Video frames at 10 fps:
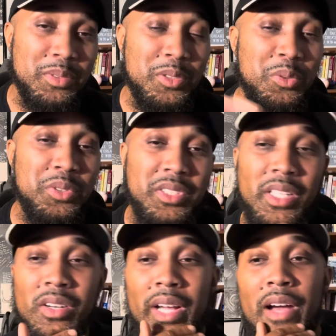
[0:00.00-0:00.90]
So you
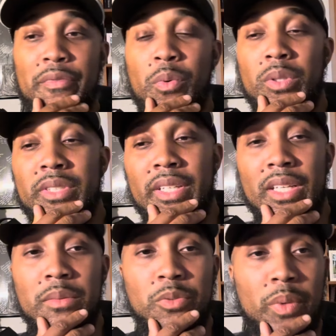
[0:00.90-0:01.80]
still got four
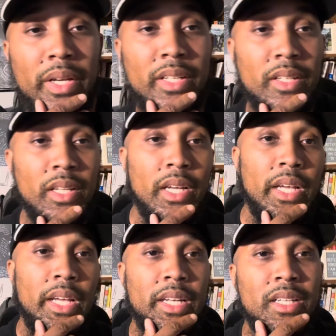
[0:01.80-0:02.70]
teams ranked
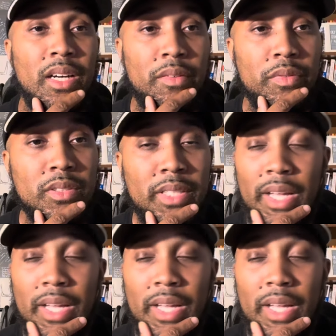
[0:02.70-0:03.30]
in the conference.